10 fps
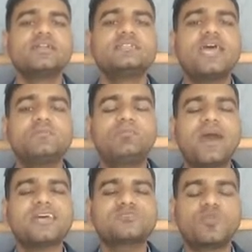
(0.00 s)
that
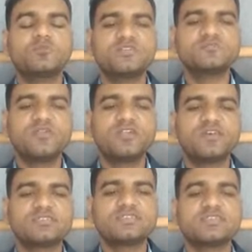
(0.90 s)
pass from these blood
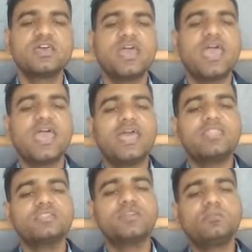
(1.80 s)
vessels
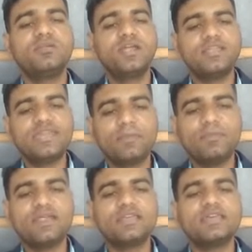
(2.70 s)
and the blood
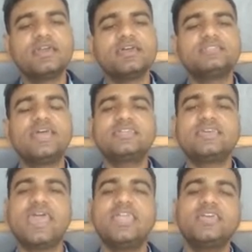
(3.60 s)
capillary that
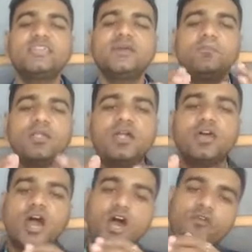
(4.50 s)
carry the
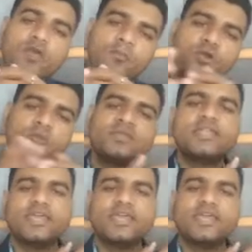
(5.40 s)
blood away from that